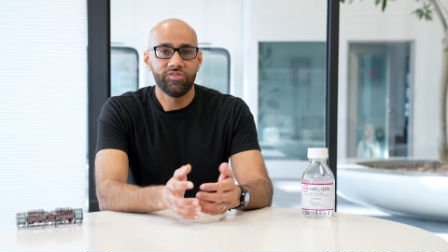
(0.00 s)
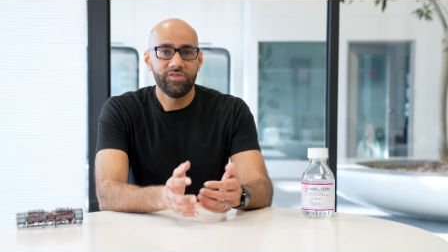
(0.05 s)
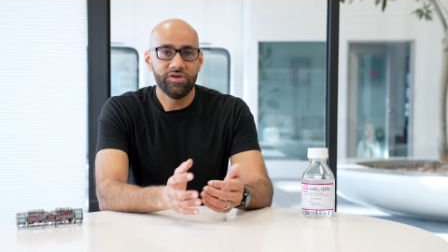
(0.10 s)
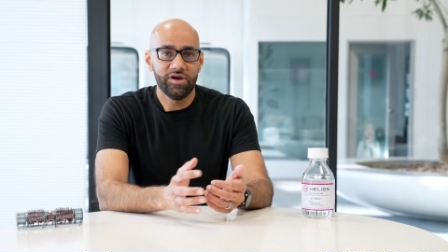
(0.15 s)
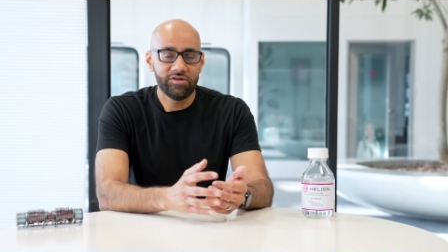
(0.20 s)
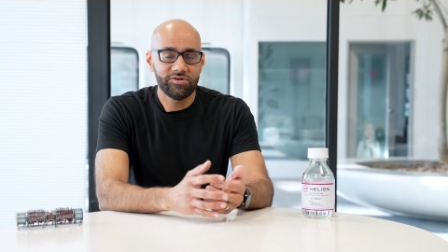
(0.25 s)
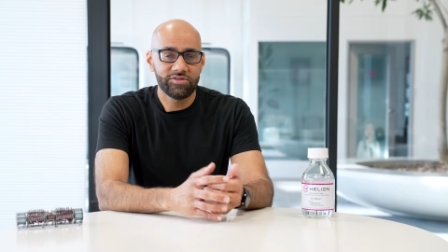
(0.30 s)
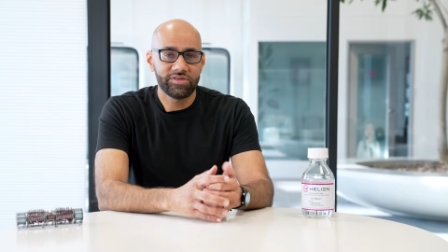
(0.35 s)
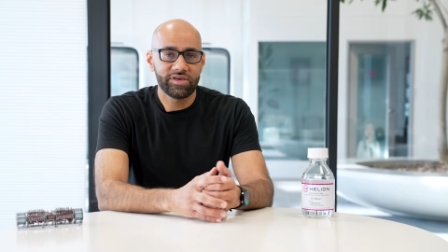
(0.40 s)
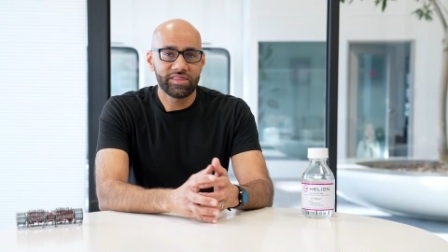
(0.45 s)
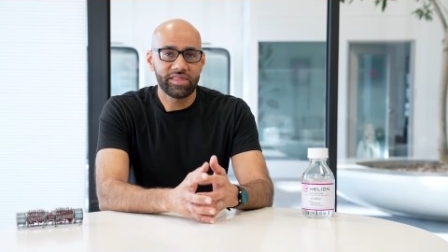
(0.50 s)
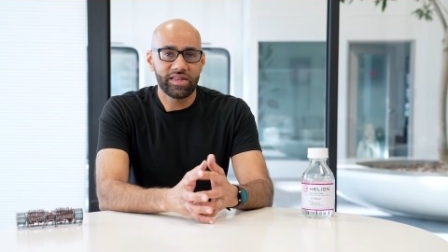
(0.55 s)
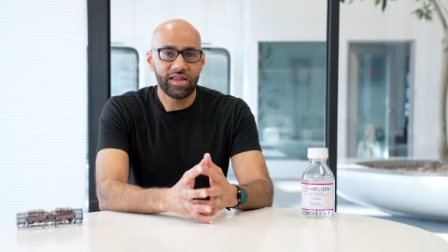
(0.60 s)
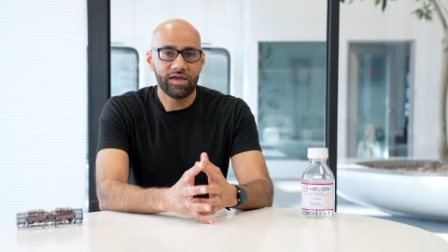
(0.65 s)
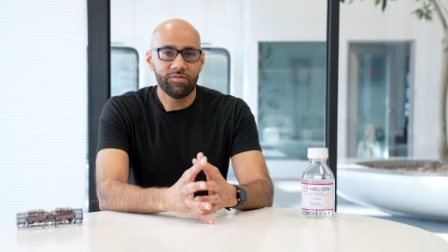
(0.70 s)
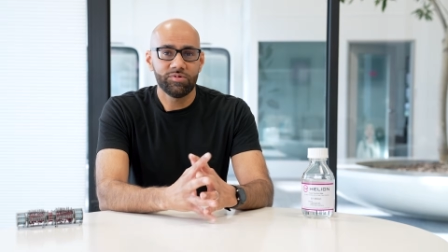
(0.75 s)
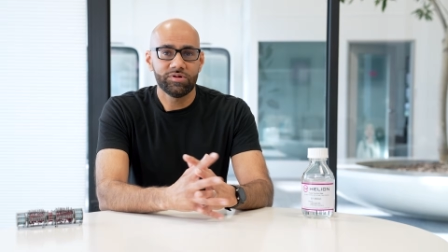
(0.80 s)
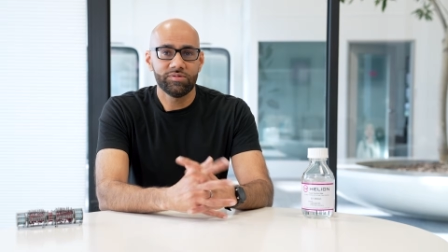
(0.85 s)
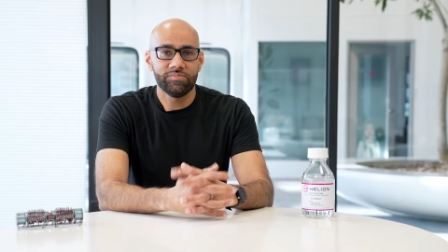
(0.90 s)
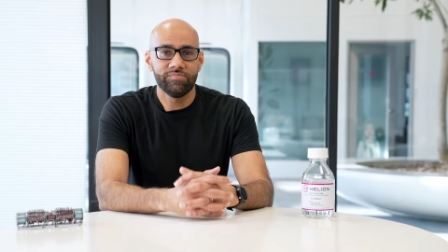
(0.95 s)
The other thing that
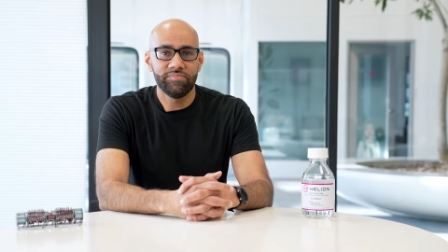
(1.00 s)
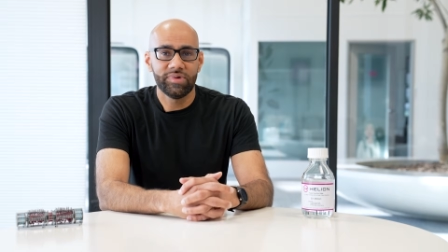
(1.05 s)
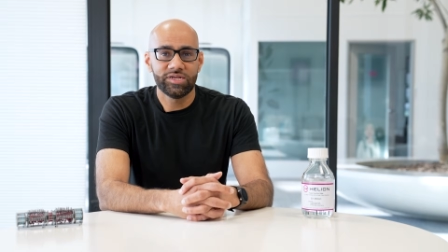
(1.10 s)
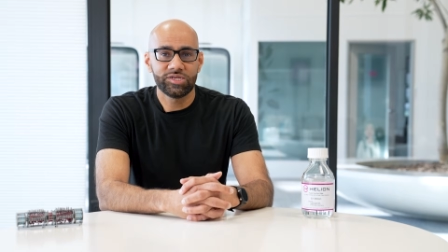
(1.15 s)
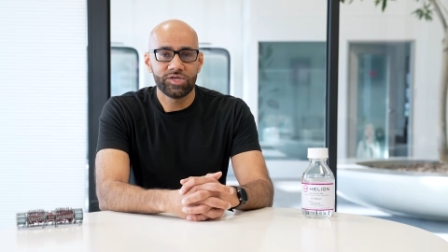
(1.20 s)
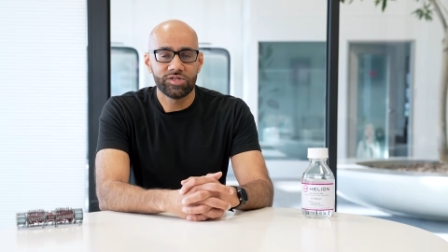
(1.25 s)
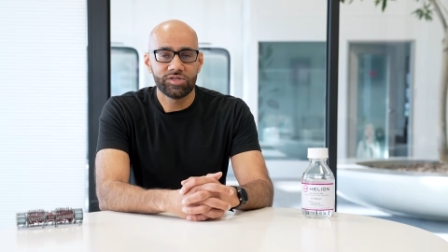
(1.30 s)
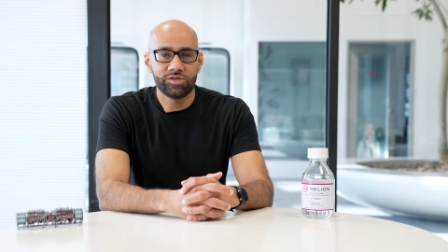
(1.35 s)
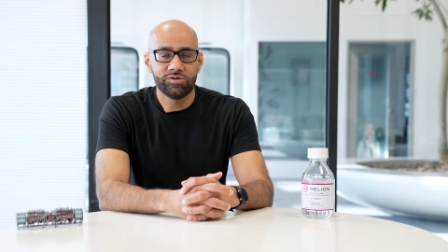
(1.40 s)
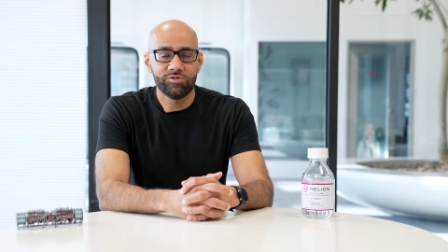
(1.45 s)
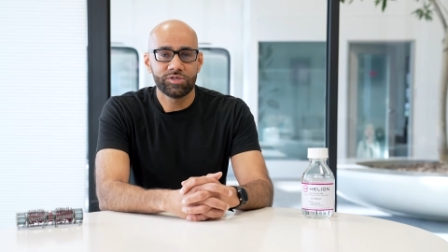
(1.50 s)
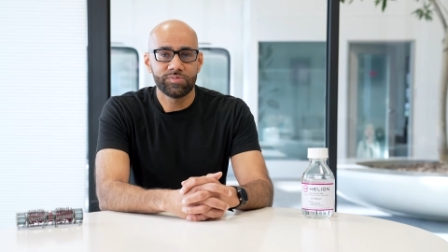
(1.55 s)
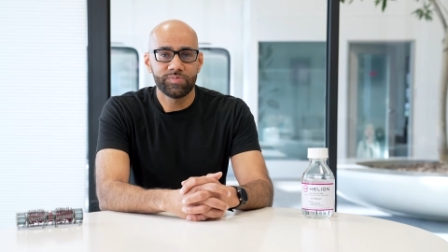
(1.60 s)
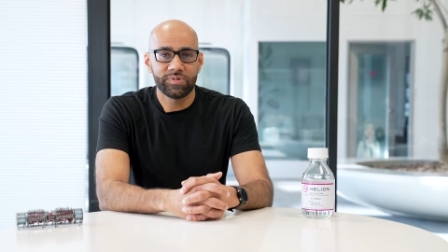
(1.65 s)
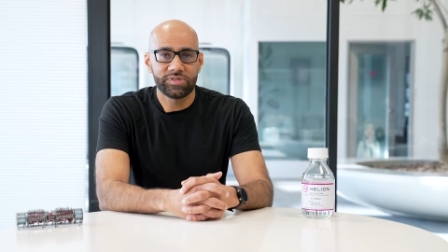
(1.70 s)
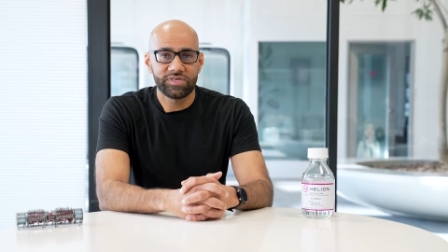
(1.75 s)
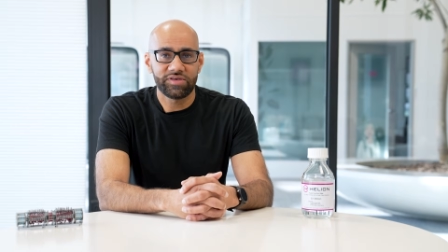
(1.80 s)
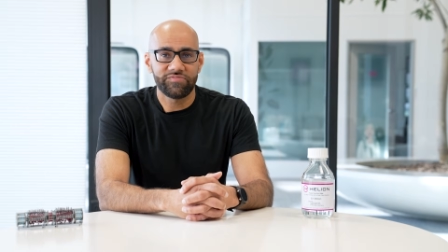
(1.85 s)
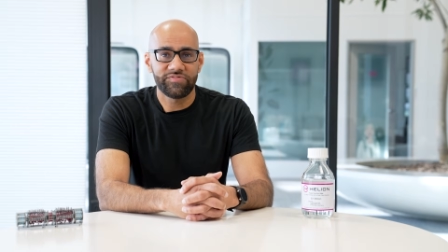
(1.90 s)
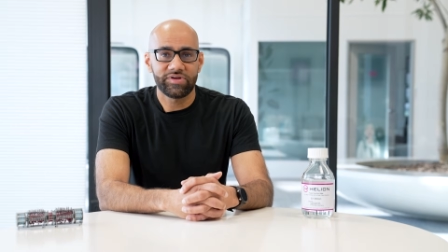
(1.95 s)
I would mention to you
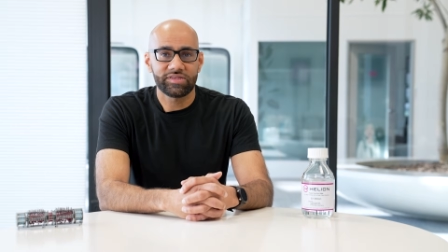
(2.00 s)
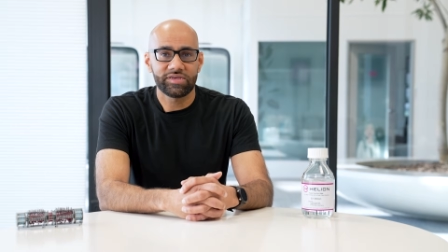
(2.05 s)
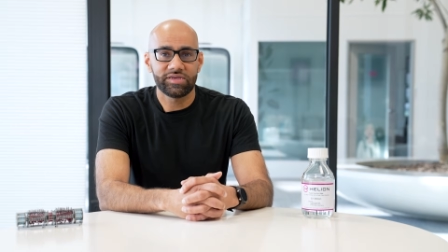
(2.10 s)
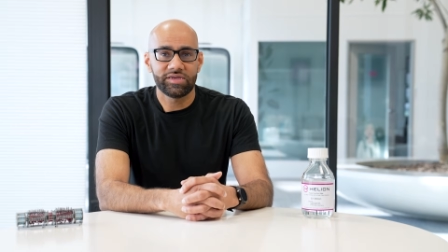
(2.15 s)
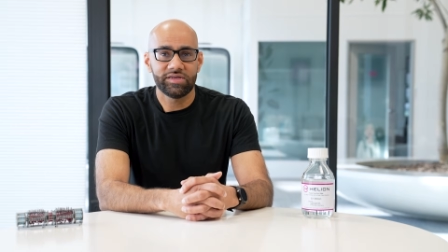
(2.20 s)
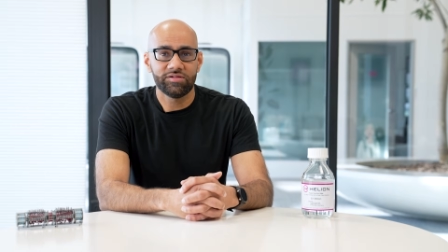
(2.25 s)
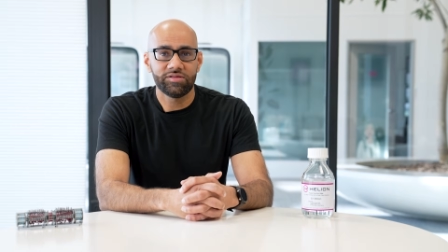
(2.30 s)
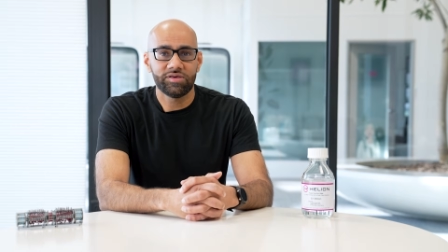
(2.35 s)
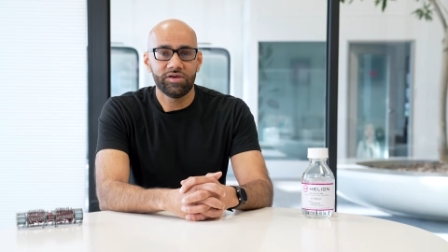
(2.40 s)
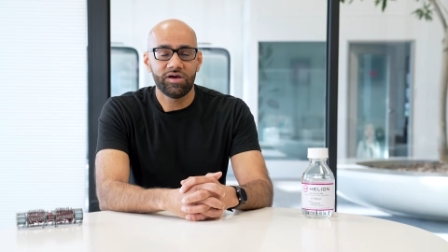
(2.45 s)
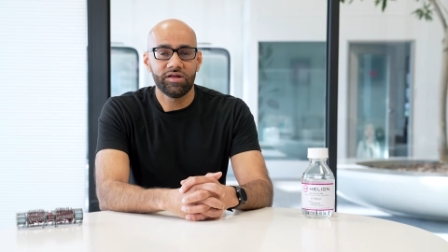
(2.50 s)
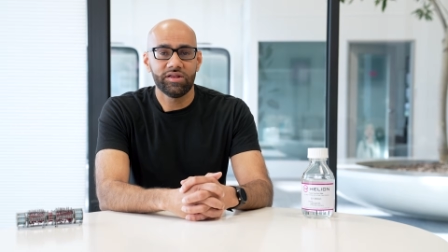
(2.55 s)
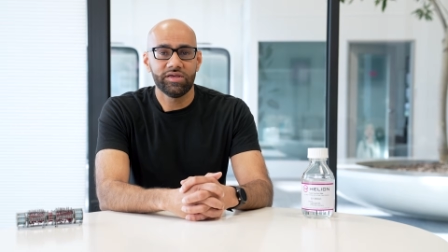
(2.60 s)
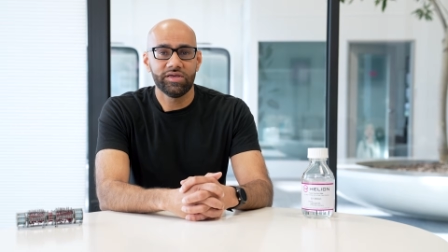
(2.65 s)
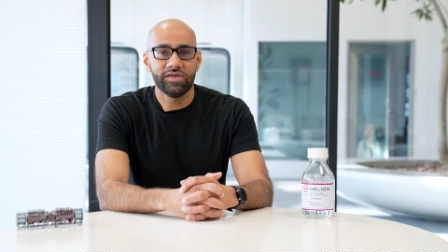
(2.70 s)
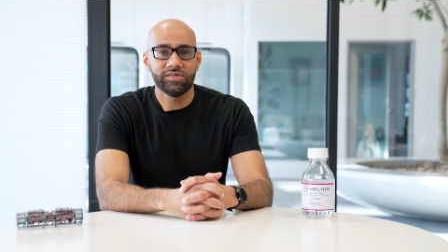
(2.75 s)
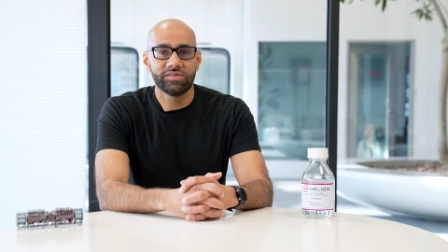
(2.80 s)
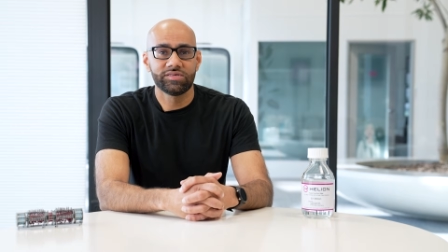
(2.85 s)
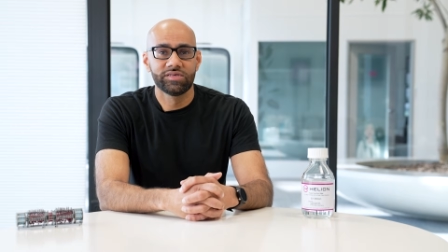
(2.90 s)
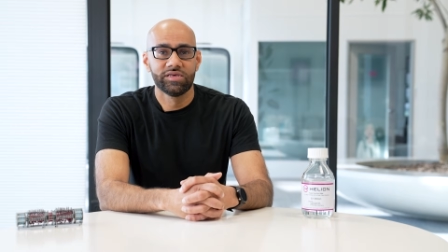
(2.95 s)
specific to Helion
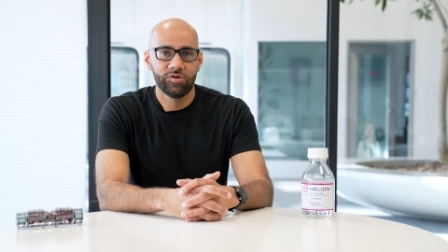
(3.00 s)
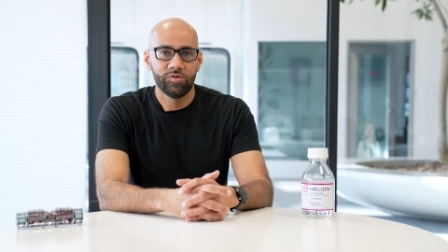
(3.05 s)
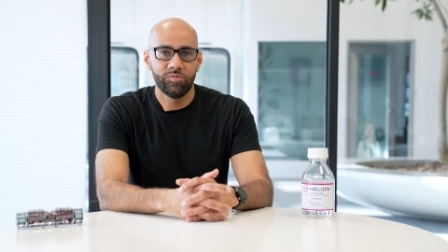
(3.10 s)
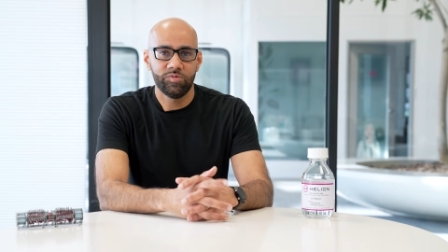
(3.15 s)
is